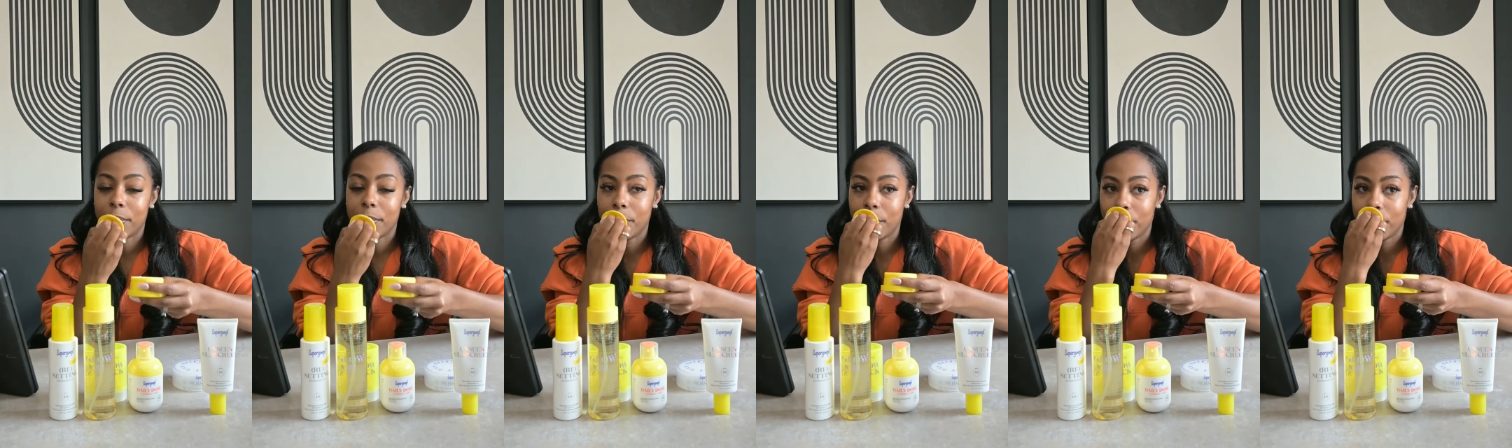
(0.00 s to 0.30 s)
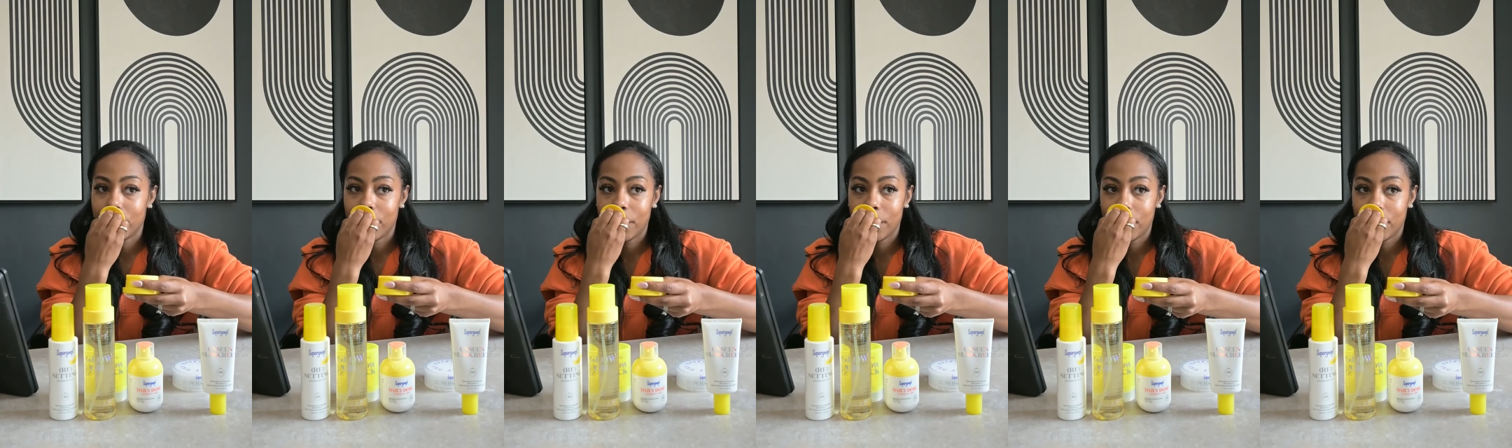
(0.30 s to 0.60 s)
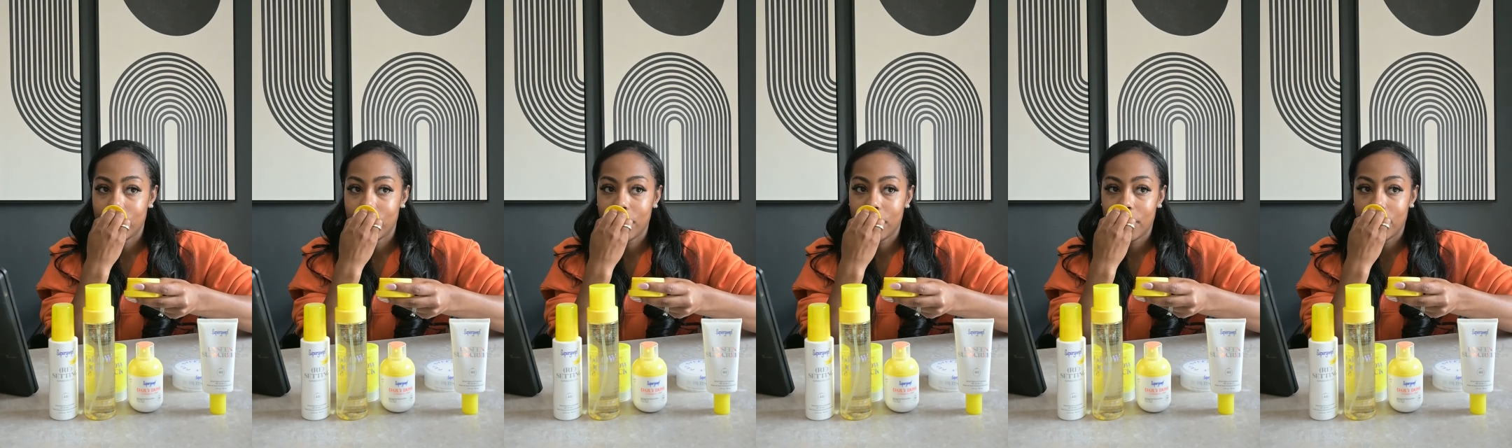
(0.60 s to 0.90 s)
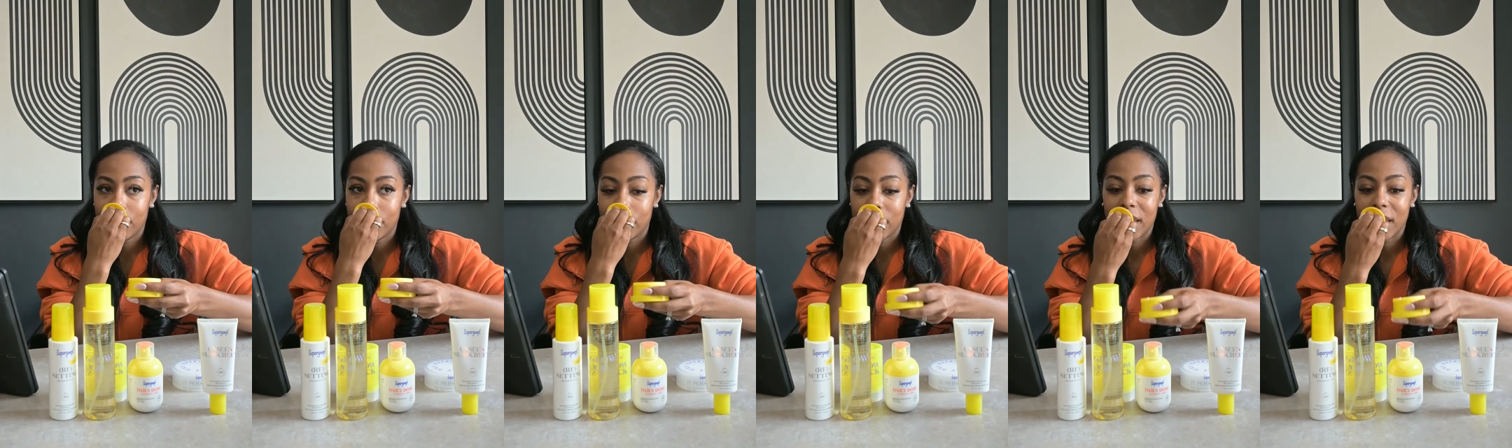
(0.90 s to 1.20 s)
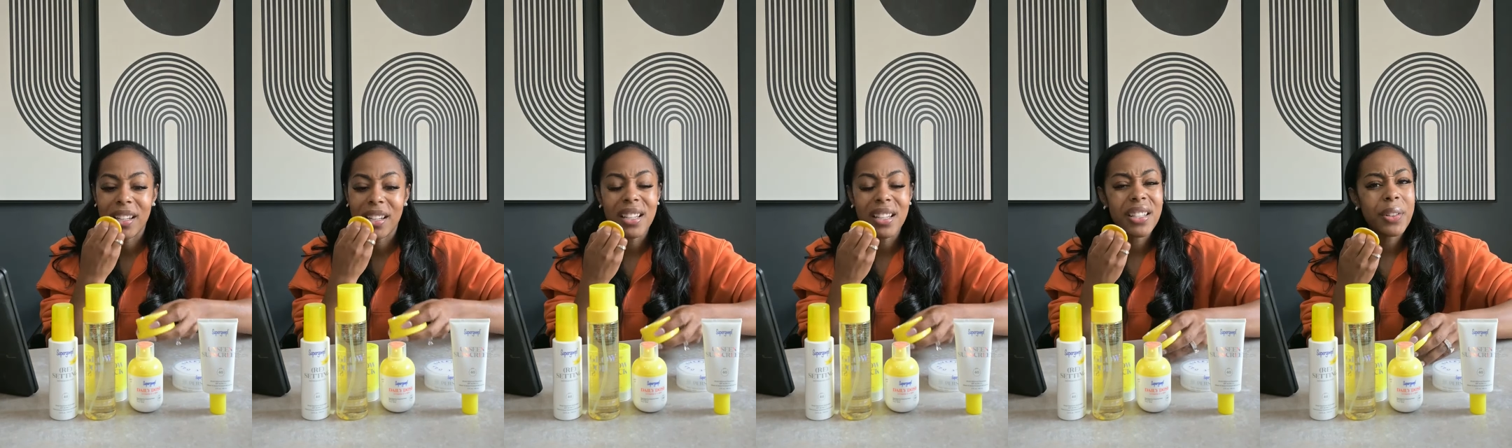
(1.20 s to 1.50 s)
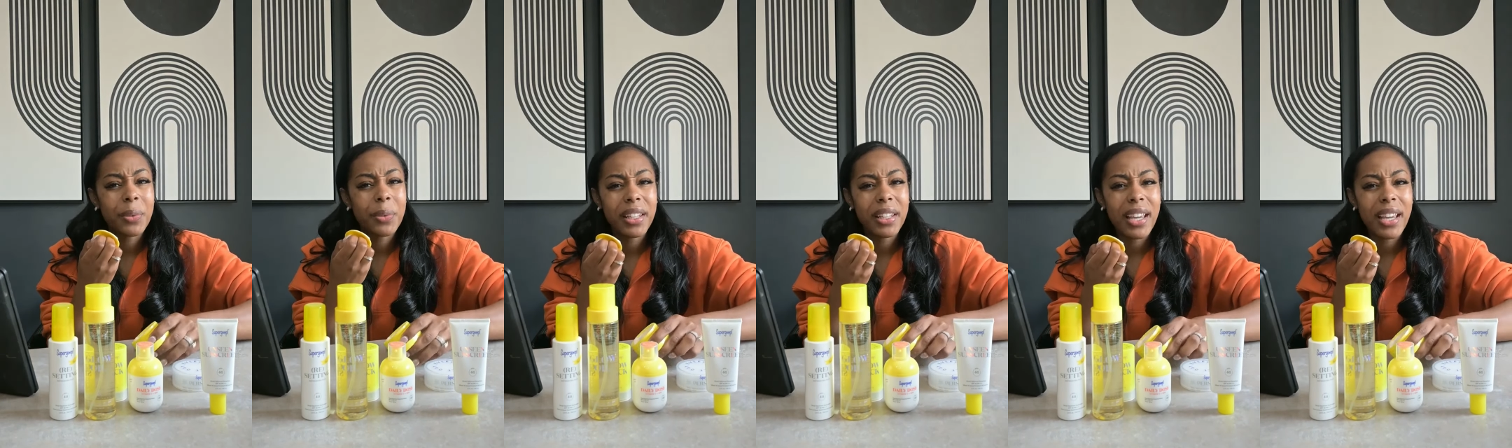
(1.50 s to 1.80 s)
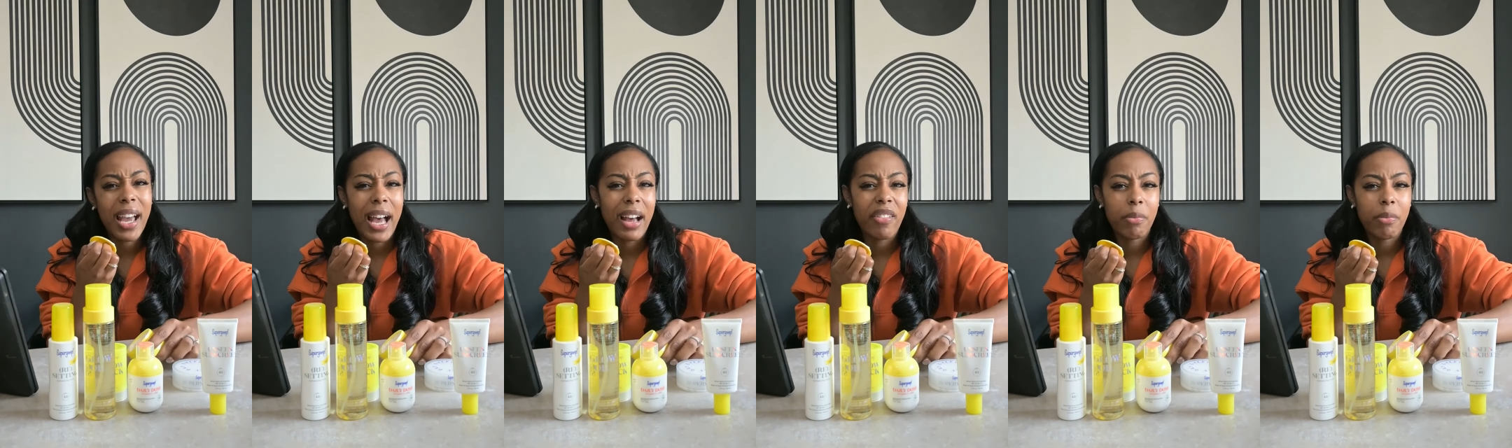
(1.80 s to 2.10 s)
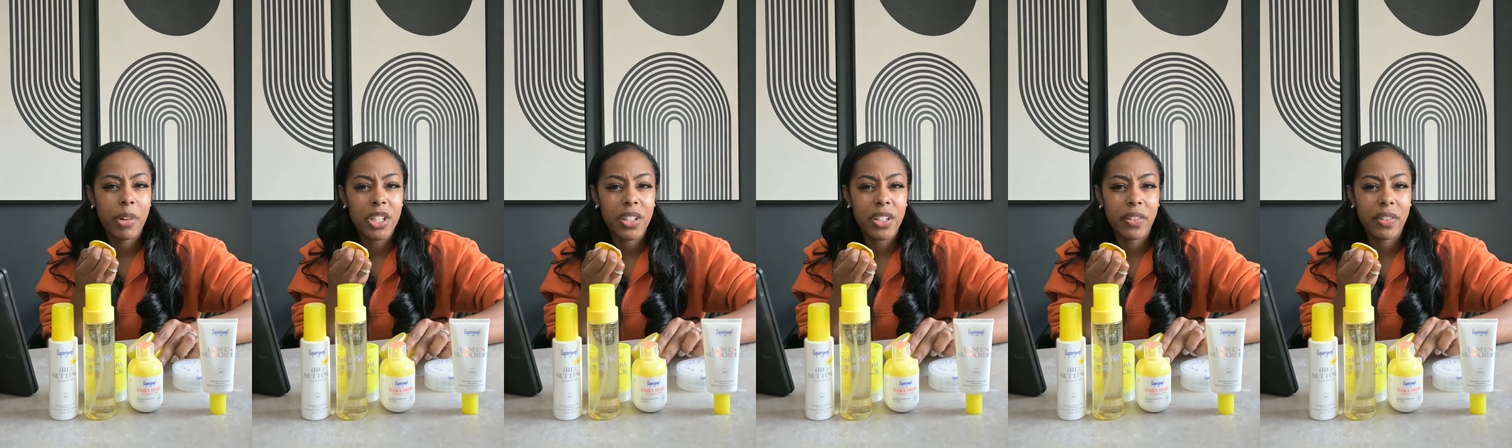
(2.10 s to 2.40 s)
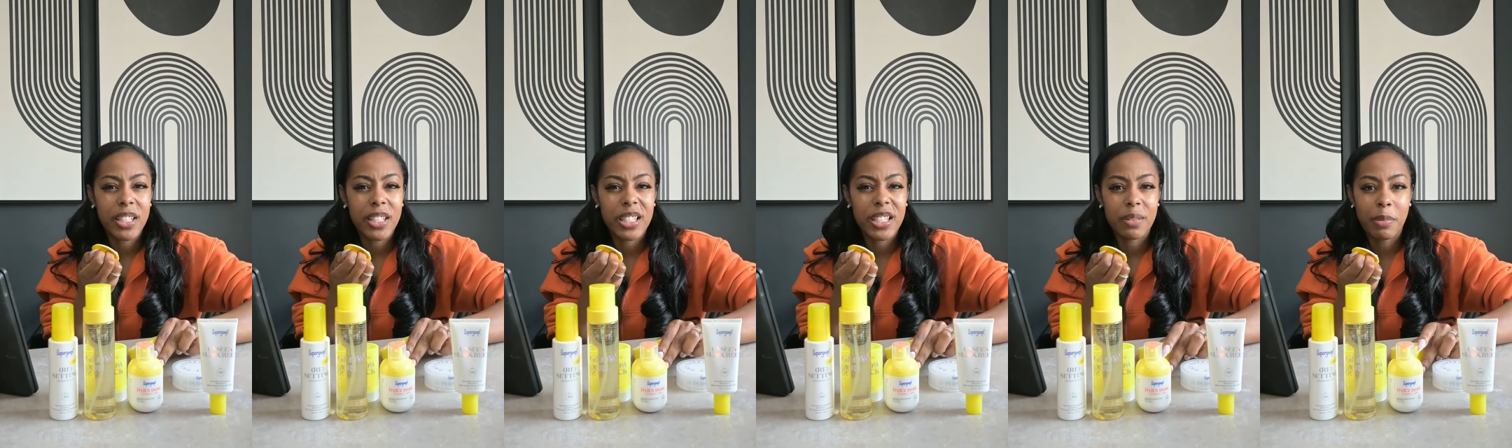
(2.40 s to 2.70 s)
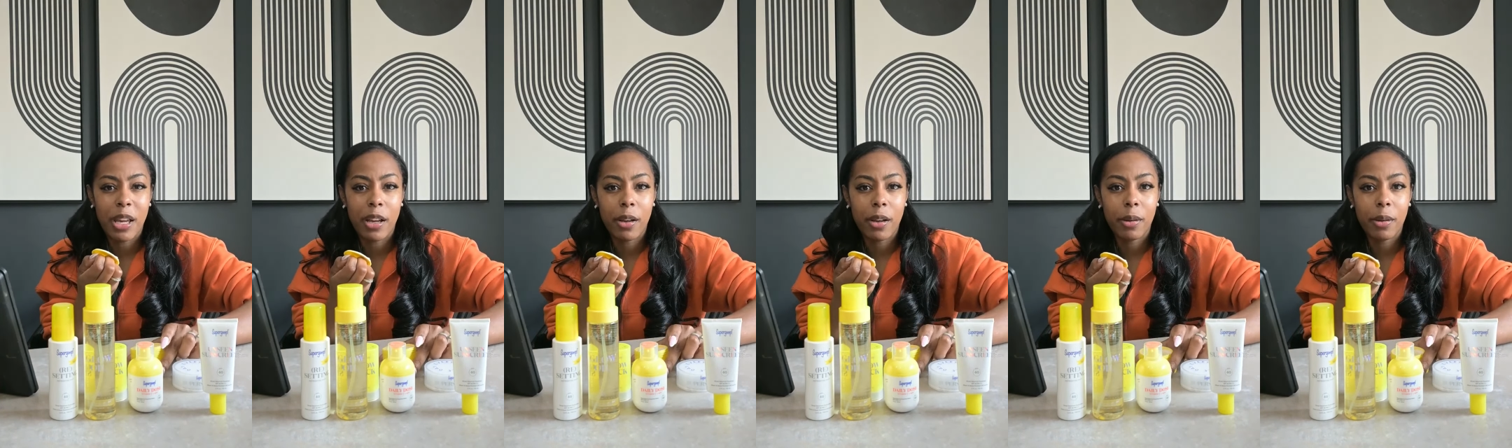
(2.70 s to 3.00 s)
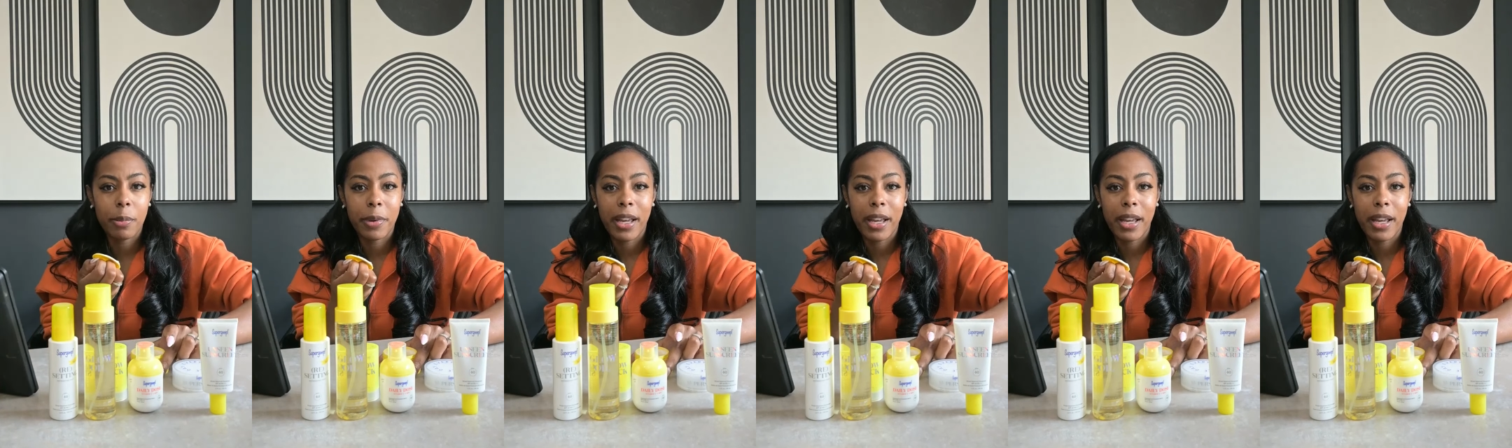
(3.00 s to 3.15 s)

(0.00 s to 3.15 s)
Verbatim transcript: It doesn't really have much of a smell,